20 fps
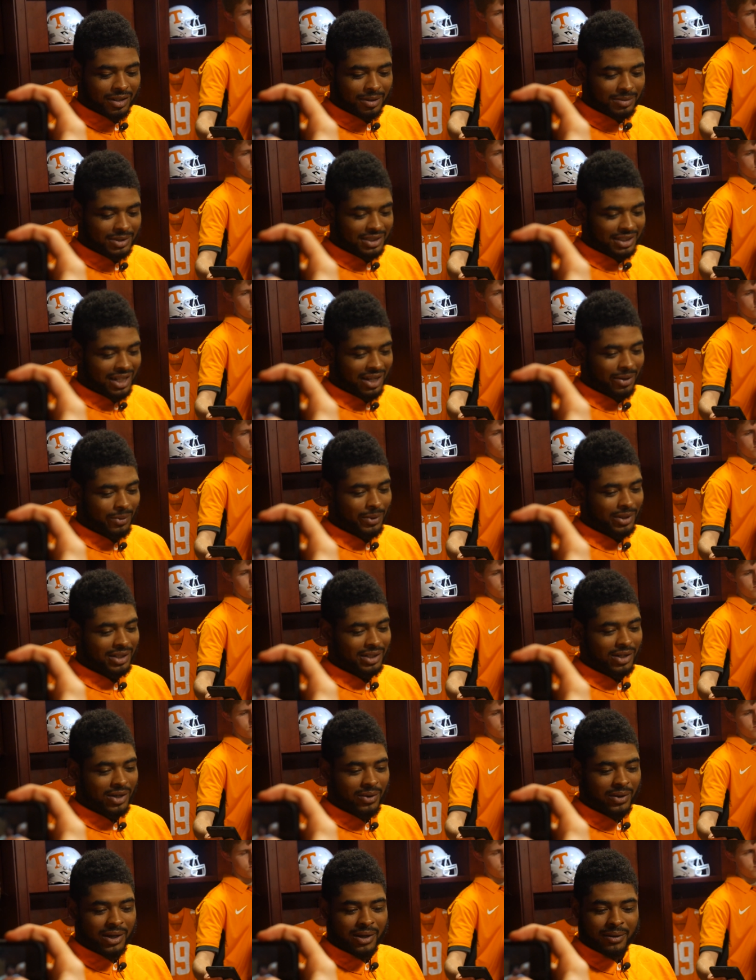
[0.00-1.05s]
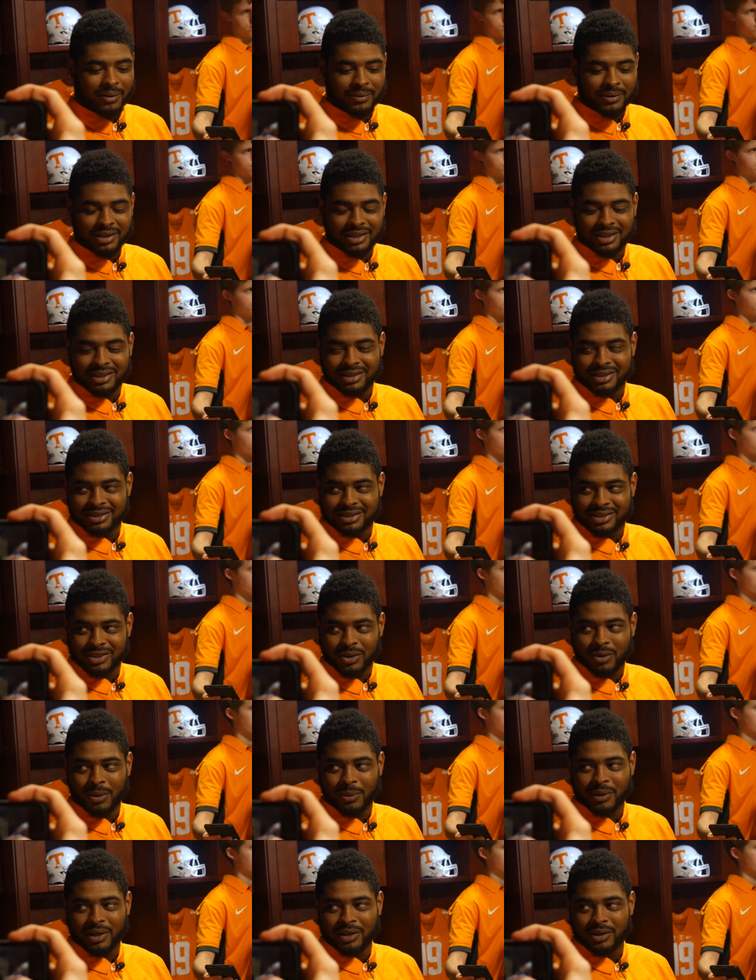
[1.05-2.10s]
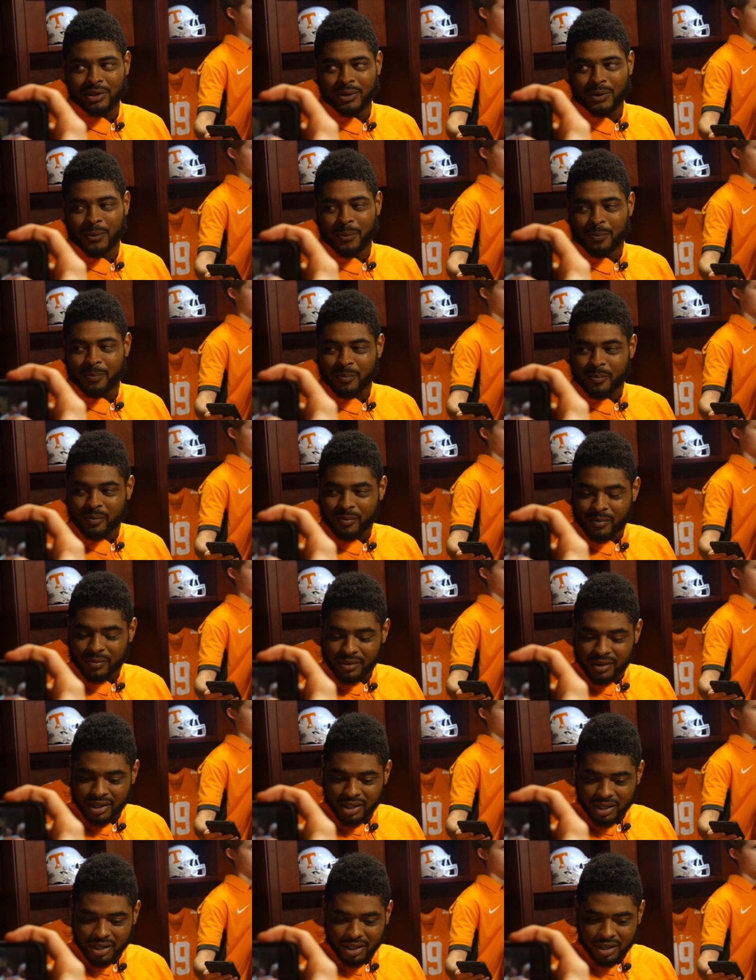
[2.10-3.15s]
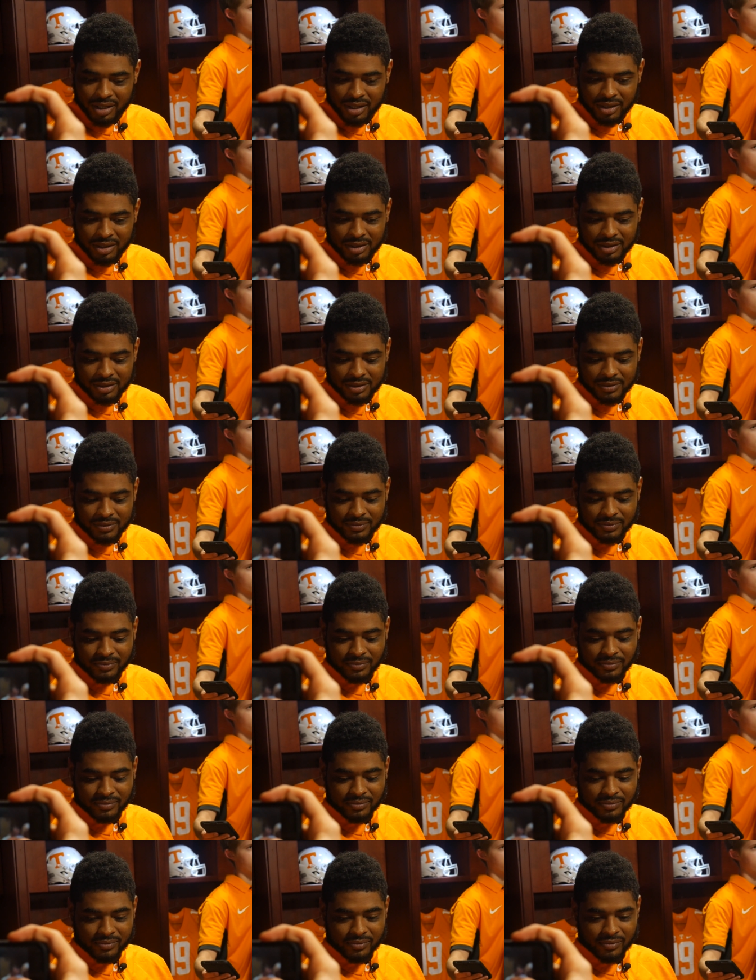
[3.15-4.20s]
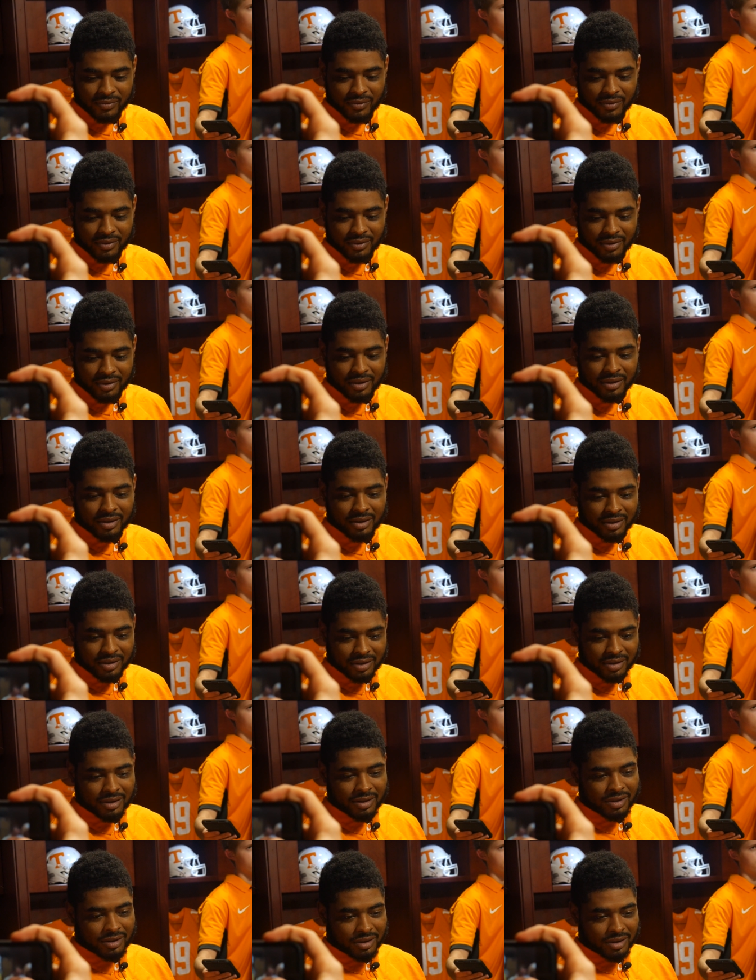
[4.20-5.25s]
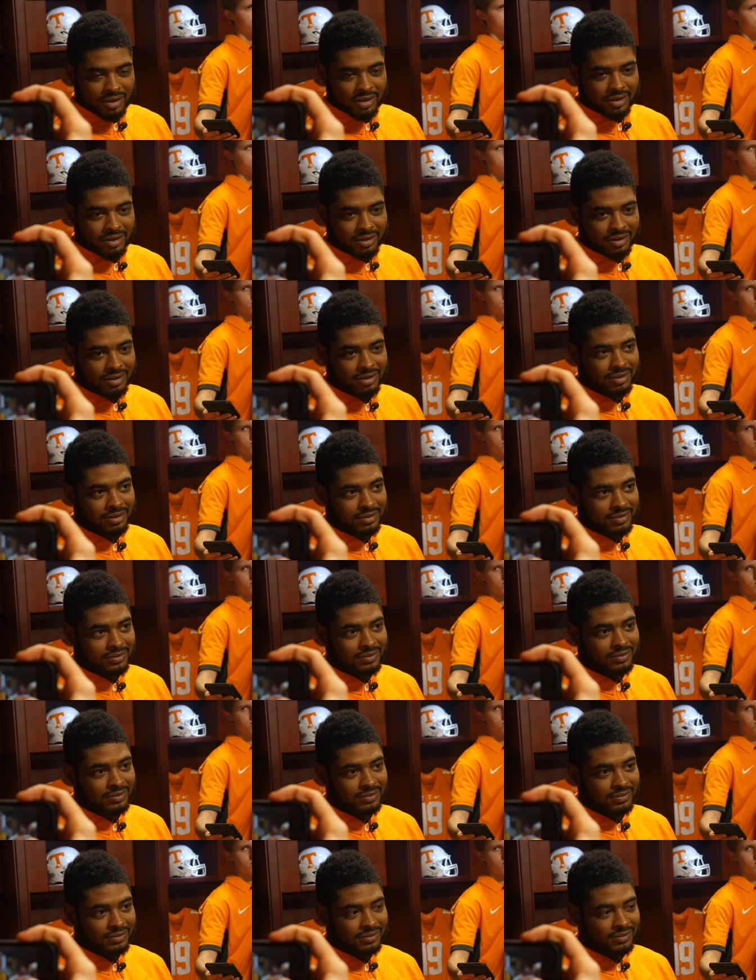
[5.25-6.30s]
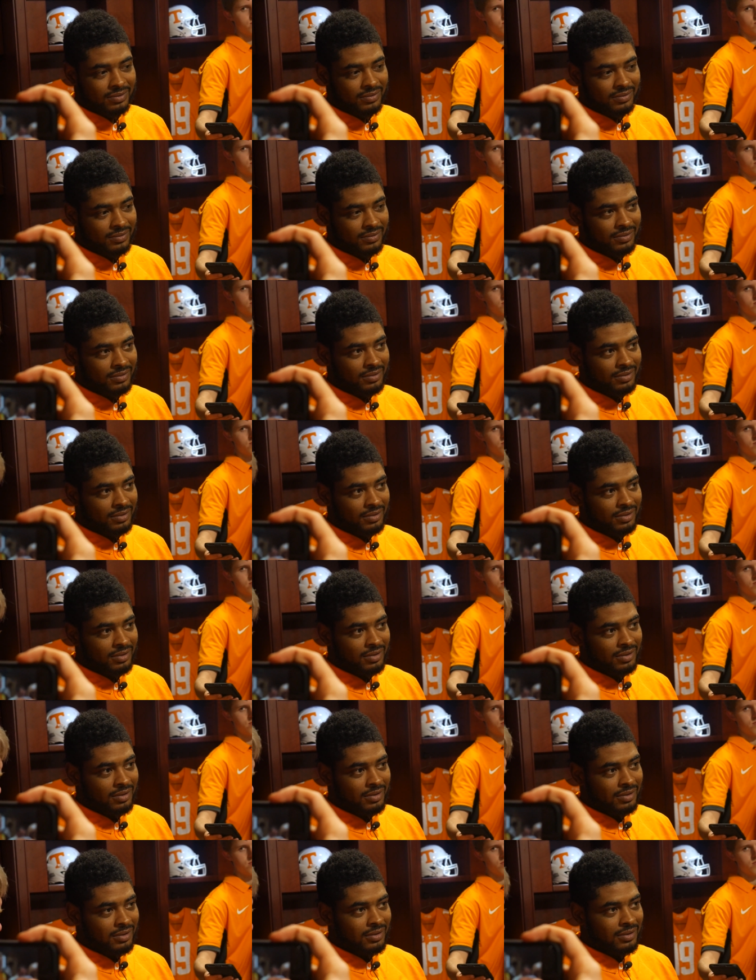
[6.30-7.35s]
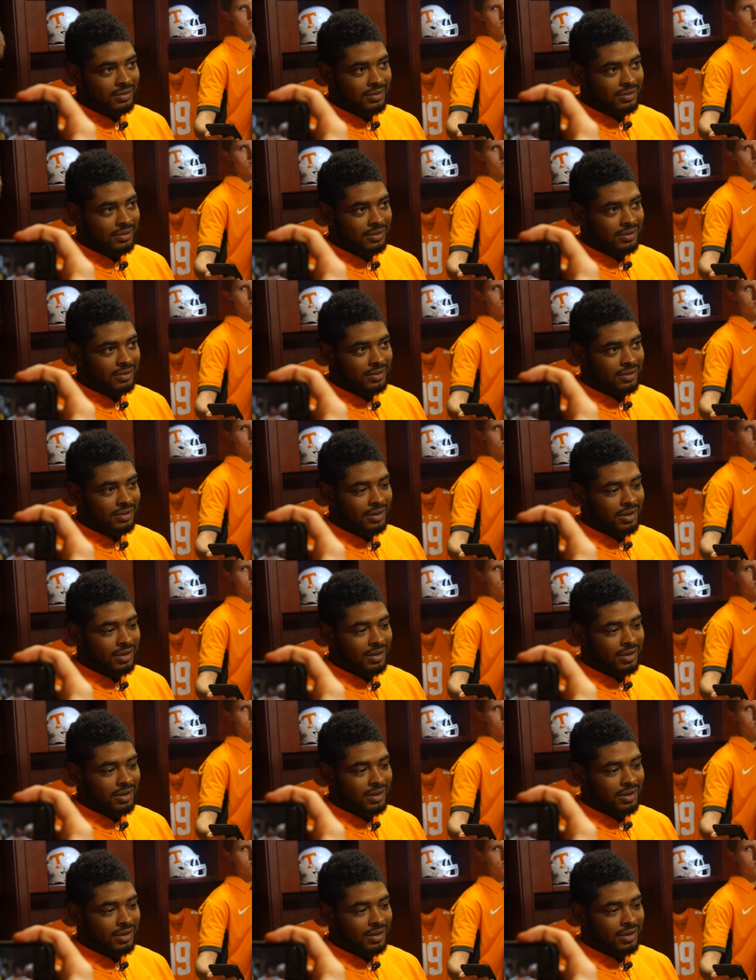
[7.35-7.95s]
up. Just can't wait to go out and show you, what we can do. Do you carry momentum from Chattanooga into this? I know Chattanooga wasn't a great opponent, but did you still you did some good things.